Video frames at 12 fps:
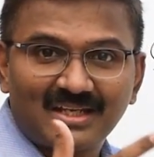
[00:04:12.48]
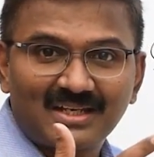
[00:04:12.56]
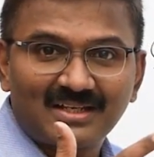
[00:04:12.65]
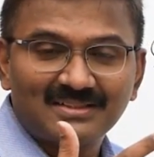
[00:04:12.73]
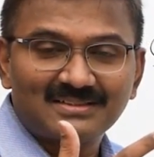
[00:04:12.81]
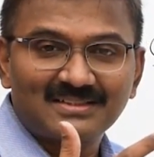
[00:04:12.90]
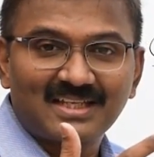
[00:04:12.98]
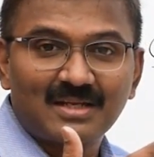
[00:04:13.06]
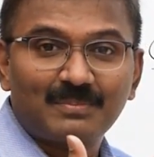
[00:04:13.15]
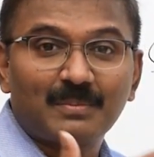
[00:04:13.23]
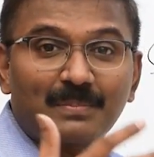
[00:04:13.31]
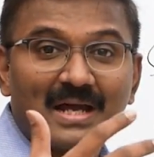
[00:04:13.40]
areas
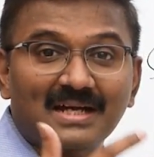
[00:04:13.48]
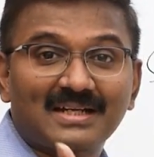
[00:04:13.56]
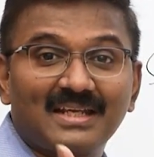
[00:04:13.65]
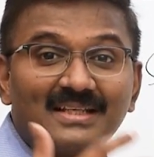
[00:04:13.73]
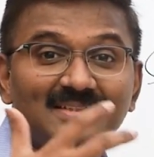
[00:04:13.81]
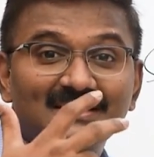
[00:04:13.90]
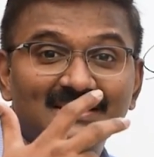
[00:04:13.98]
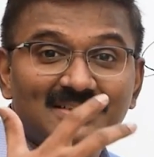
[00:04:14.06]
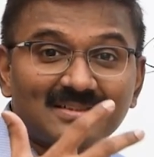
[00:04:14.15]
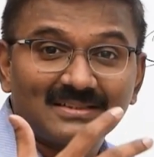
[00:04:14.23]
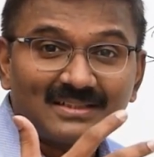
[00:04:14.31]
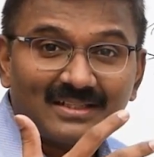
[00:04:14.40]
can be practiced
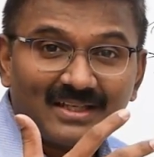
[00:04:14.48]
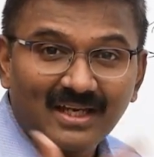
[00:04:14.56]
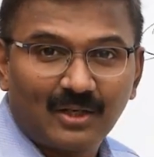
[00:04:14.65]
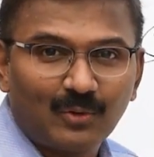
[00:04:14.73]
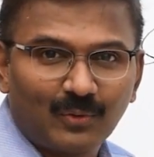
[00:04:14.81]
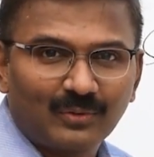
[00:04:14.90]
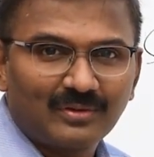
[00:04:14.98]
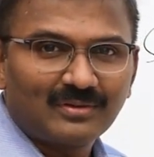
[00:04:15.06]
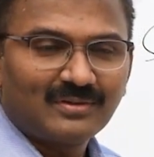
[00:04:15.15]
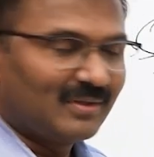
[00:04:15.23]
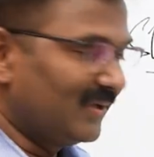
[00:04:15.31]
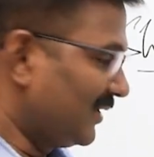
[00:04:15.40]
alone.
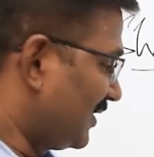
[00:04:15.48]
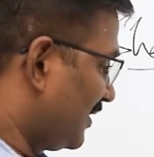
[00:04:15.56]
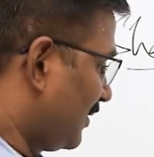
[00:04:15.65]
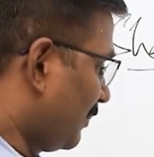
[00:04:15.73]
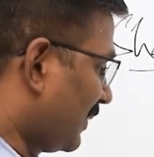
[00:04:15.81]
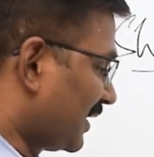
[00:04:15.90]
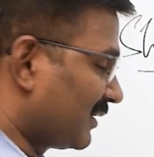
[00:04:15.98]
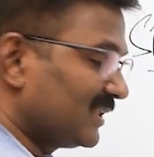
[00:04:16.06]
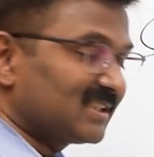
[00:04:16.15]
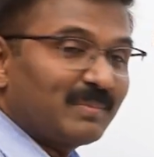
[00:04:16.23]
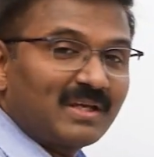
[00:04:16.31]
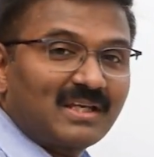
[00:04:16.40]
But
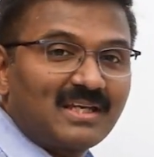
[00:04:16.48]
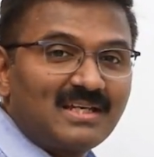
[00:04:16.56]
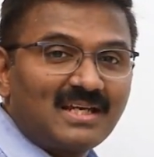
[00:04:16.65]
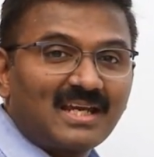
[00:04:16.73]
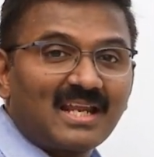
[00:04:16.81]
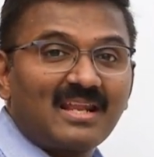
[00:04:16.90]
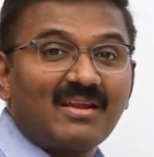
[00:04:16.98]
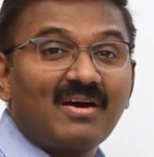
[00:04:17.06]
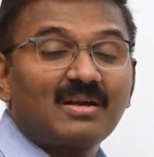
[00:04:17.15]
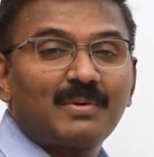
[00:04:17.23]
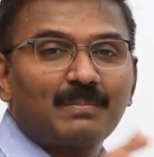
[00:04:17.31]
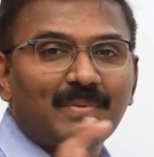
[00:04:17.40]
speaking
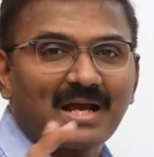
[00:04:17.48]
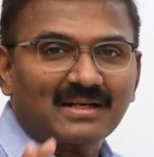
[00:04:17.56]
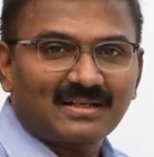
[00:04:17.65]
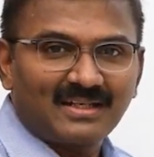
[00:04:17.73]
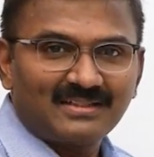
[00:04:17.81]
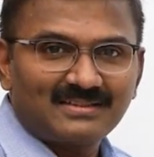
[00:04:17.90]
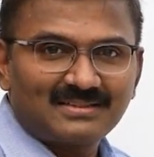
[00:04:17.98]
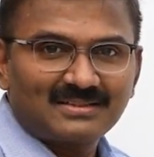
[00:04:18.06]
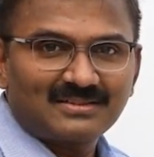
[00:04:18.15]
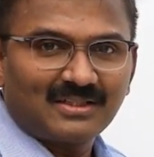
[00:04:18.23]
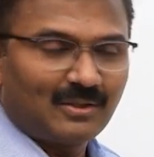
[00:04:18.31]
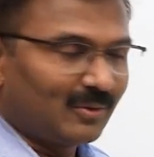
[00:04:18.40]
cannot be
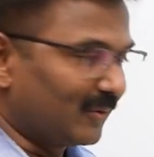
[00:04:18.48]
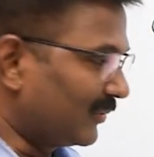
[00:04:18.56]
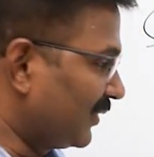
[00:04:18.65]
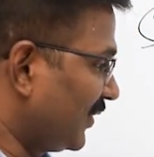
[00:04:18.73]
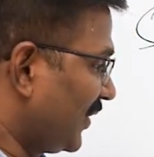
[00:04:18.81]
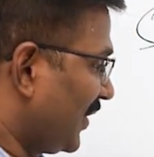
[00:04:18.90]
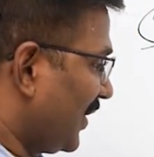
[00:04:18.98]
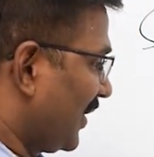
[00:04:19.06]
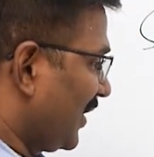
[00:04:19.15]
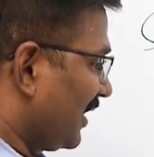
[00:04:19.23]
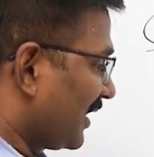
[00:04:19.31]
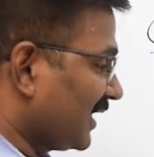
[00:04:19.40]
practiced alone.
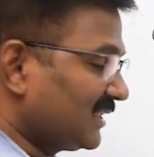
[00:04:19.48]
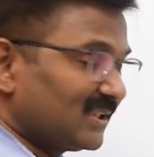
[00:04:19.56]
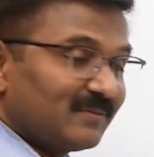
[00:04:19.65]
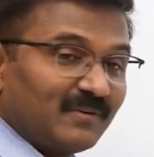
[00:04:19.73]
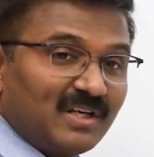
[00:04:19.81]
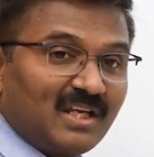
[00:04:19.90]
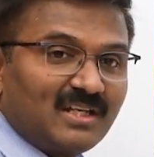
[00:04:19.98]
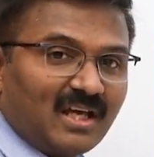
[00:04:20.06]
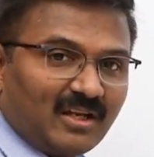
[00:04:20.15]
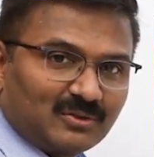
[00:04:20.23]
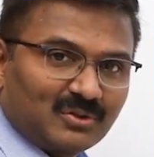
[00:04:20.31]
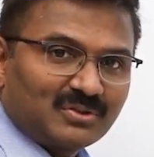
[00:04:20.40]
Right? We need
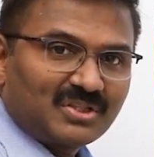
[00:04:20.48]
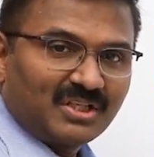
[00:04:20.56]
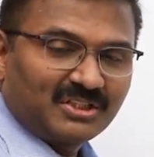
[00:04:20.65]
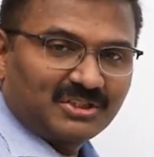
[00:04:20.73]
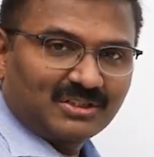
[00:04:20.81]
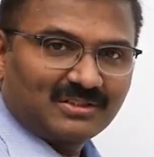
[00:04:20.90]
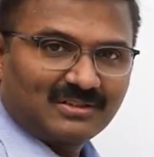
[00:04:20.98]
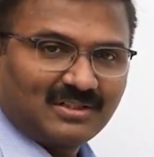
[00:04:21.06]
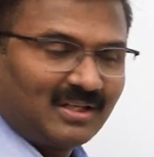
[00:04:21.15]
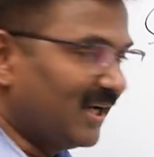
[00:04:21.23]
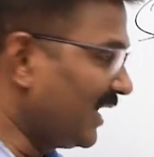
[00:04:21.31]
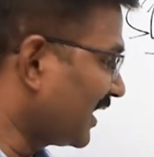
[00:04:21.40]
an association.
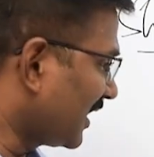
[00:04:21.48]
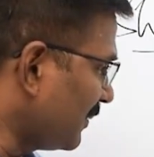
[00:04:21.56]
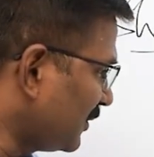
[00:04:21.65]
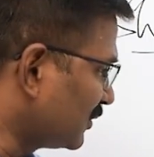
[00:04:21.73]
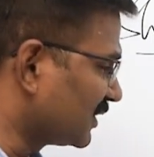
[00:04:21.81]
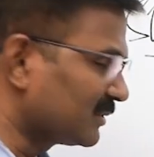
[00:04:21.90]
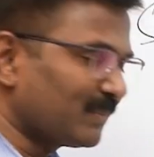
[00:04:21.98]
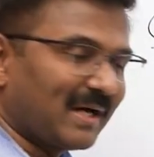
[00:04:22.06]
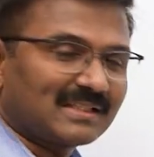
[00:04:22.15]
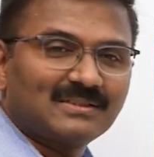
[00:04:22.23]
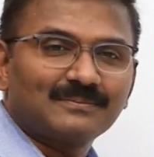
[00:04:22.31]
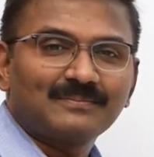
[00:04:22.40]
Coming to this
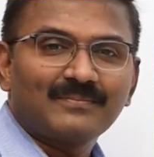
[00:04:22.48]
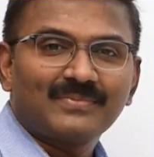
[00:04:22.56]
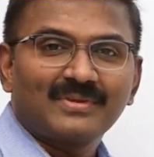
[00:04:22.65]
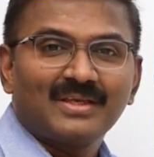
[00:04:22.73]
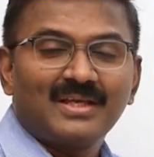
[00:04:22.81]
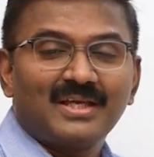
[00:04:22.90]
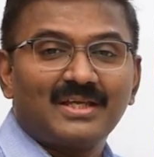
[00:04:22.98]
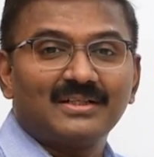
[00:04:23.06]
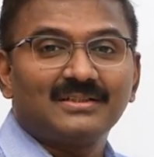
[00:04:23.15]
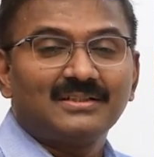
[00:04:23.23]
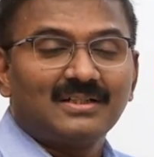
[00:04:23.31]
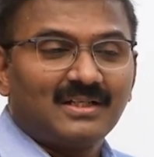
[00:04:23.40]
part.
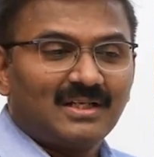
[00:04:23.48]
Here,